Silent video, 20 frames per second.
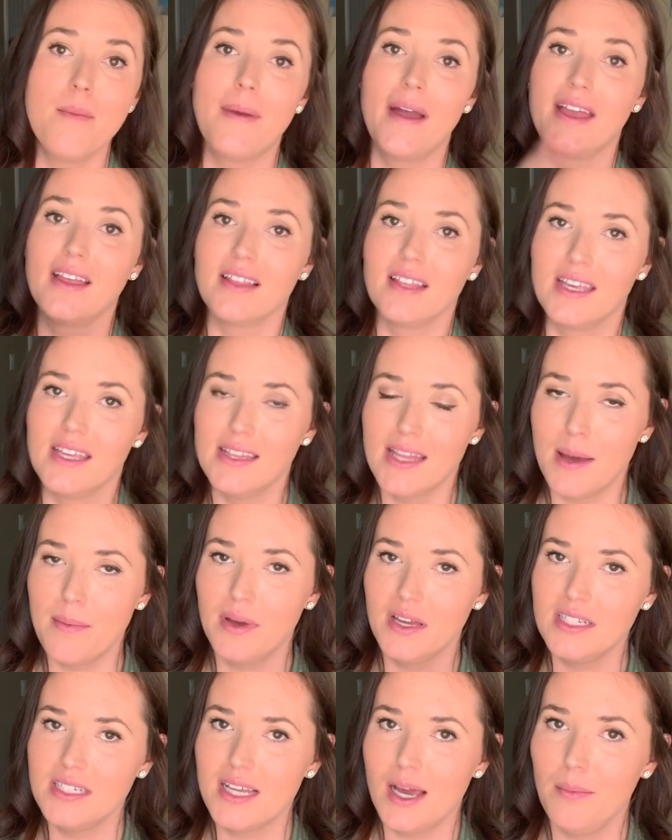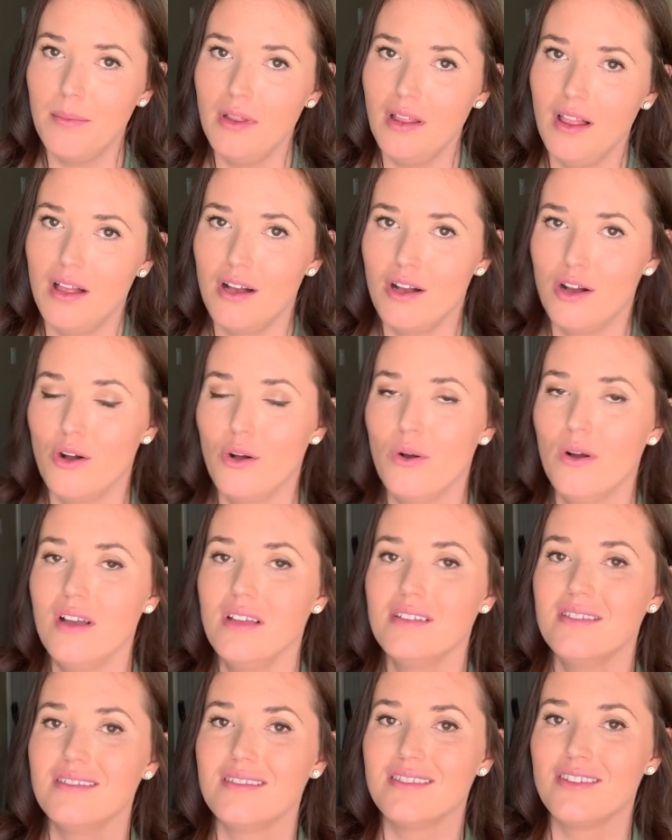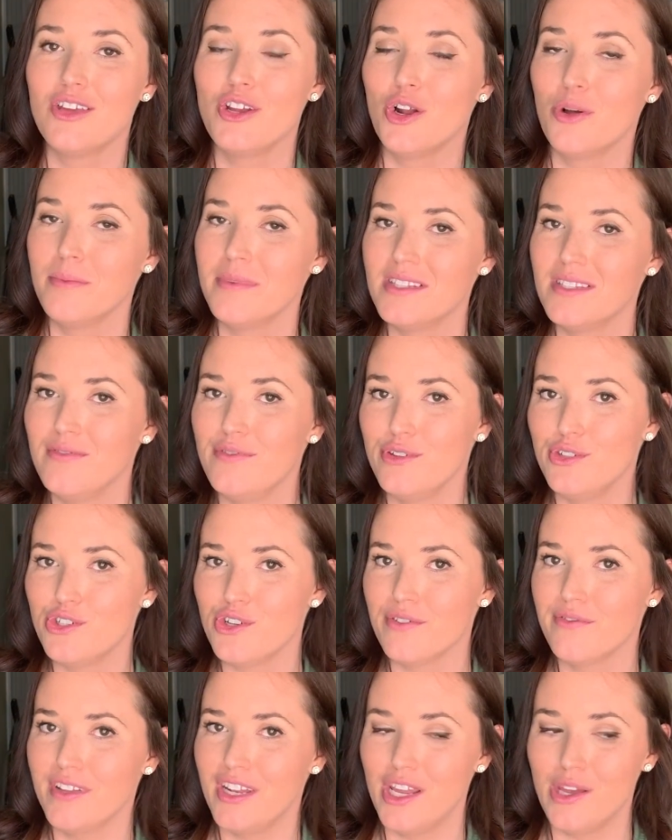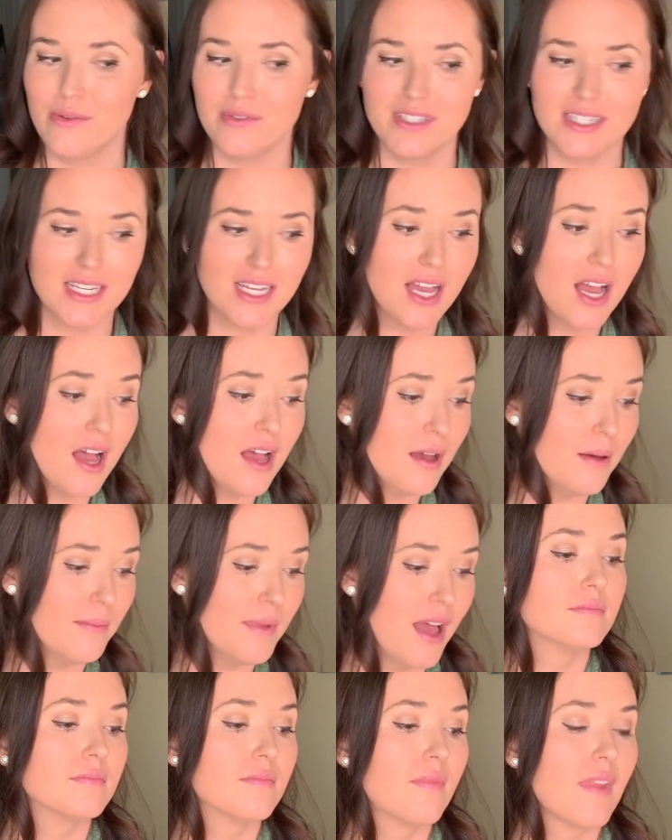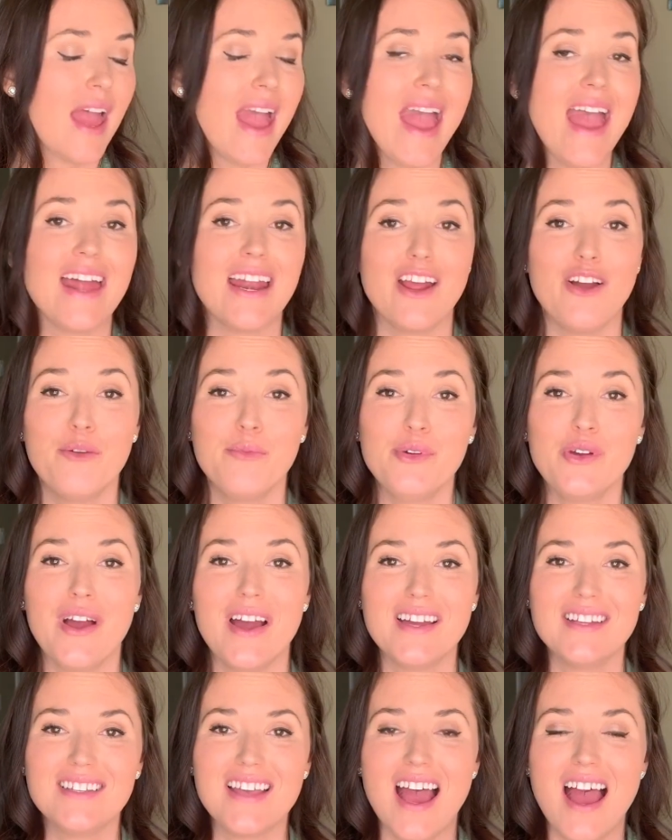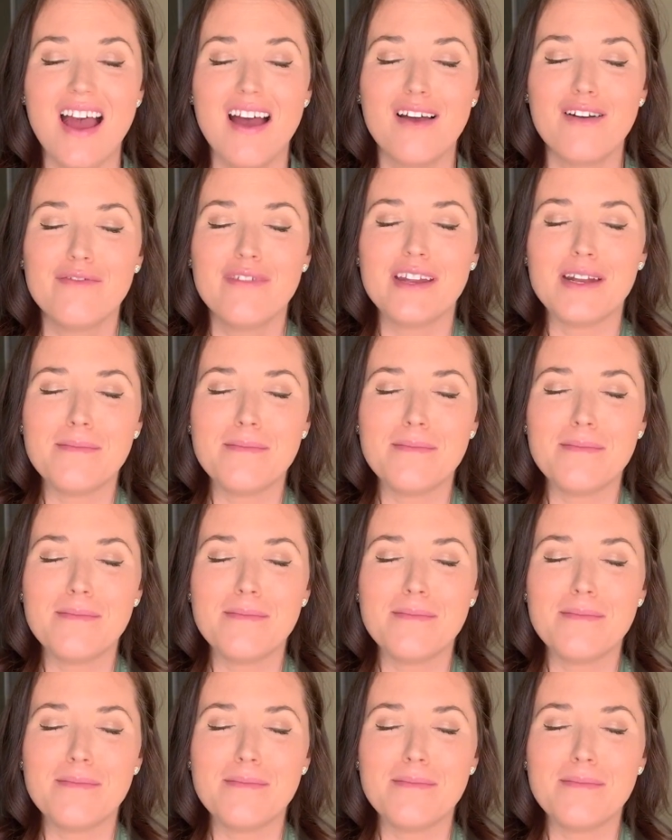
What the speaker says: by clicking that button down below so you don't miss future videos to come. And I hope you guys have an